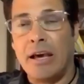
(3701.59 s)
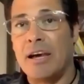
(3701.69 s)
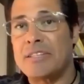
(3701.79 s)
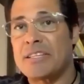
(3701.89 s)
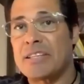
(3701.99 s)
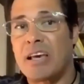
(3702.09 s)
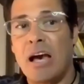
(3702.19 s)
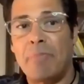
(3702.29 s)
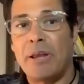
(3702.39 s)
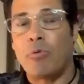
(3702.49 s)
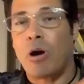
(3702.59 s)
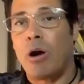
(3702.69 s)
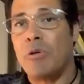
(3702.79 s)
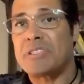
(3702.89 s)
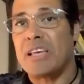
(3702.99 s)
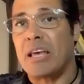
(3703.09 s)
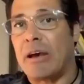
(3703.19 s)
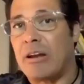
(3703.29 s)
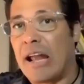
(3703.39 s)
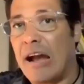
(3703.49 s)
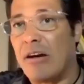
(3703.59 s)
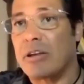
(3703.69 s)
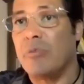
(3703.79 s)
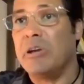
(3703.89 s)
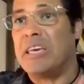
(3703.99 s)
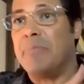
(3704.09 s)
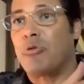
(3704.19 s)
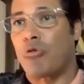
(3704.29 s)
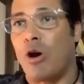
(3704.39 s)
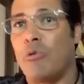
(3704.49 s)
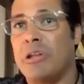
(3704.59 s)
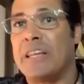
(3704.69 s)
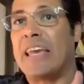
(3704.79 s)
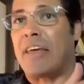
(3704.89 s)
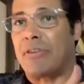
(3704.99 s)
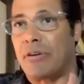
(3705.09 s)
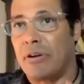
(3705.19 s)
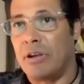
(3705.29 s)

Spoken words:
Us as a company, we're always thinking about how can we keep growing together